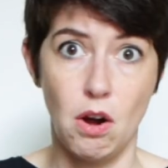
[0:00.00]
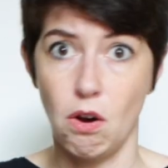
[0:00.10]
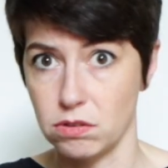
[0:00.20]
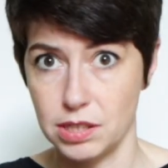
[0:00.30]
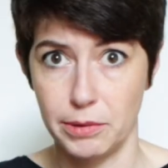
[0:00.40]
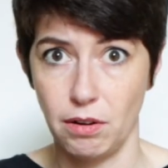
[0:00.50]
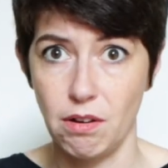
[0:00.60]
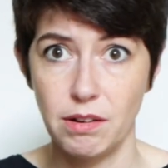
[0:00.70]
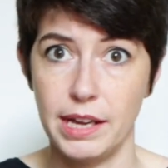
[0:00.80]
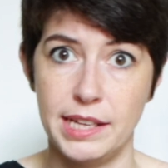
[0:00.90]
all summer
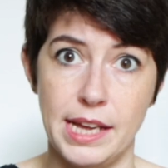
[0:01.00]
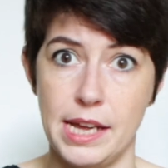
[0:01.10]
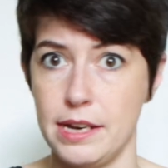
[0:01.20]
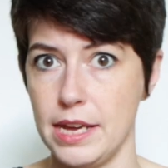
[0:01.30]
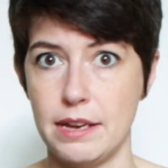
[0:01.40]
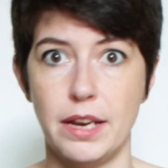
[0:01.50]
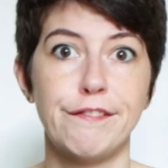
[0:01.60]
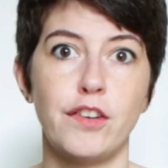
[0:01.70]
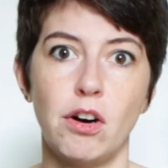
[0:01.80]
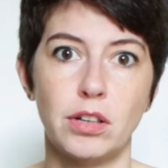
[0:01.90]
long, and then in the
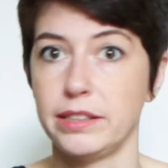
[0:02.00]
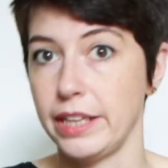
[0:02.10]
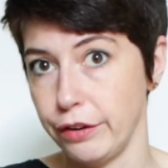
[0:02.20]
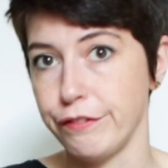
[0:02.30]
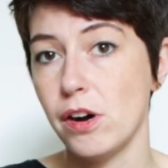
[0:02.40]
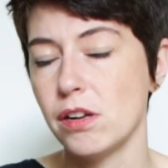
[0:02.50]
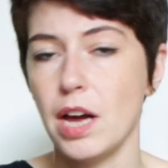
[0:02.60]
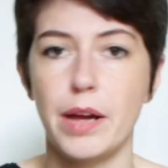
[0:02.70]
fall, at the end of fall,